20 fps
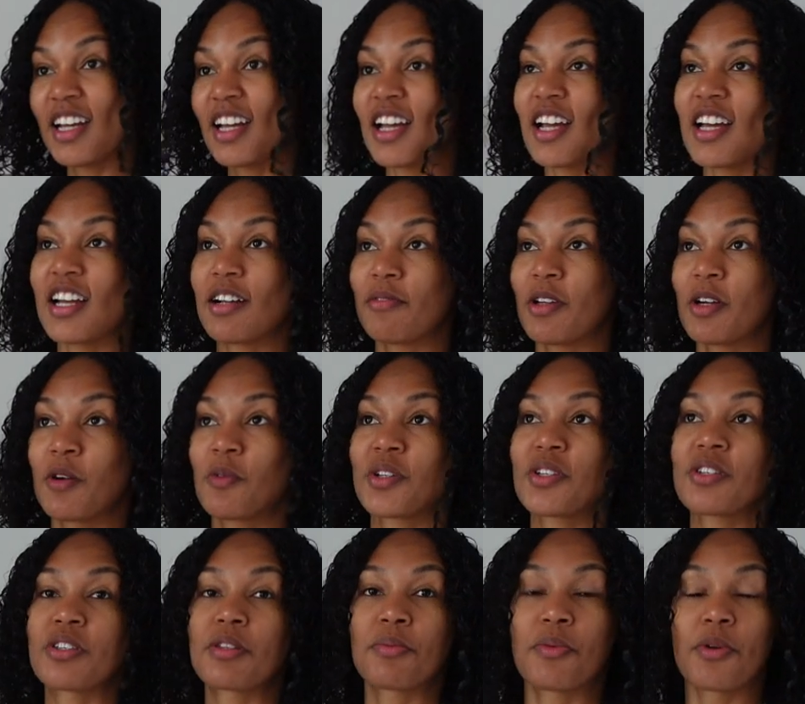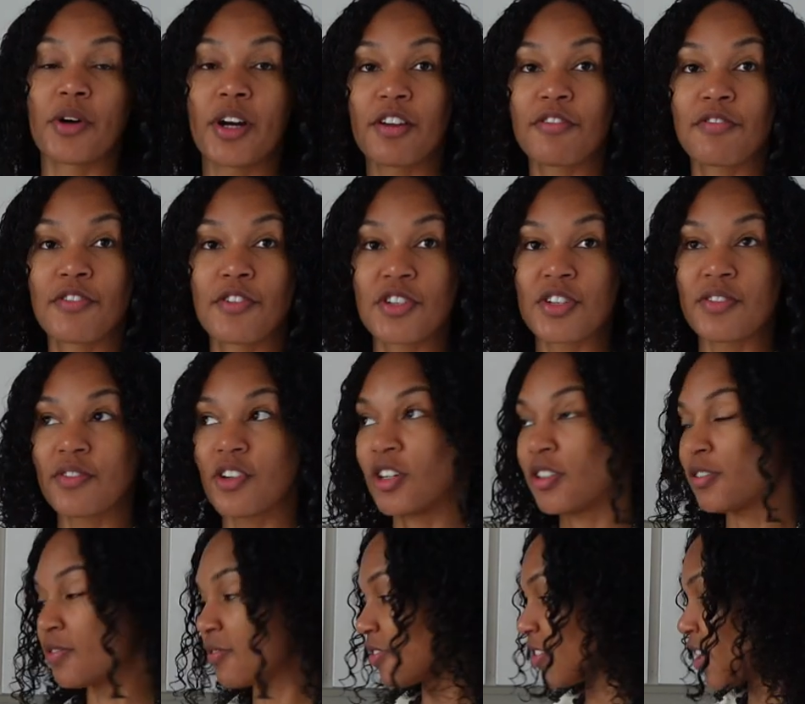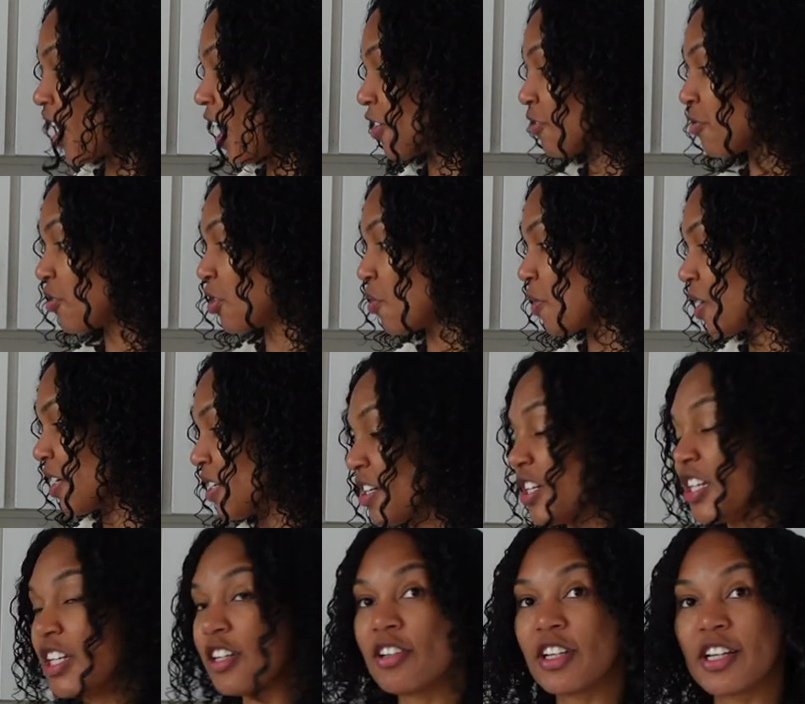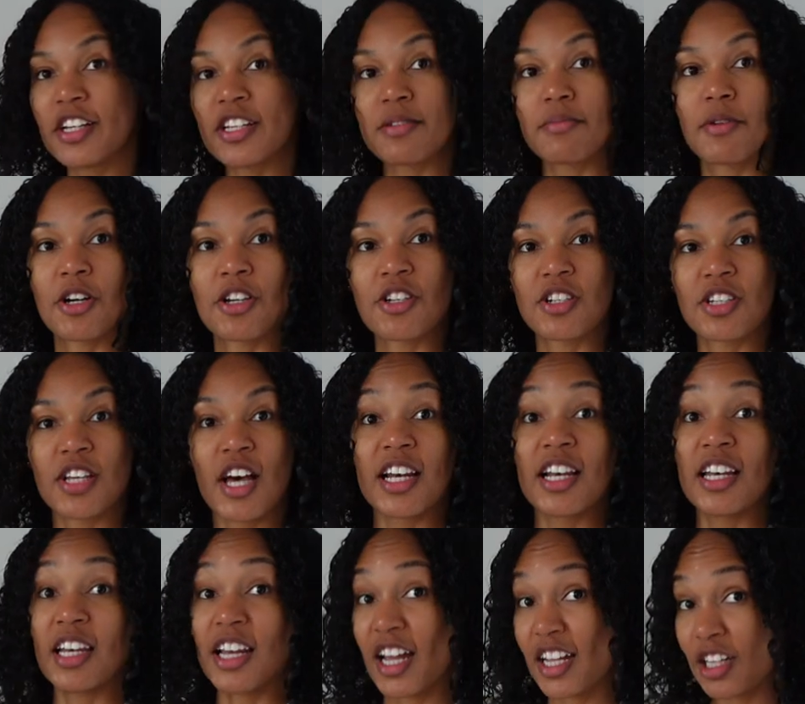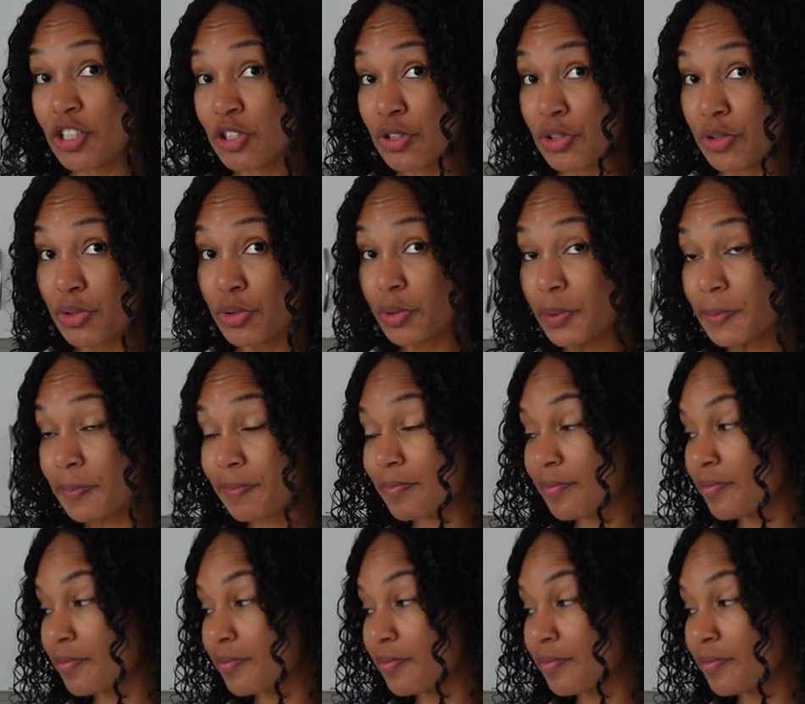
and I'm like, what's the point? First of all, I don't go at nearly as much as I'd like to.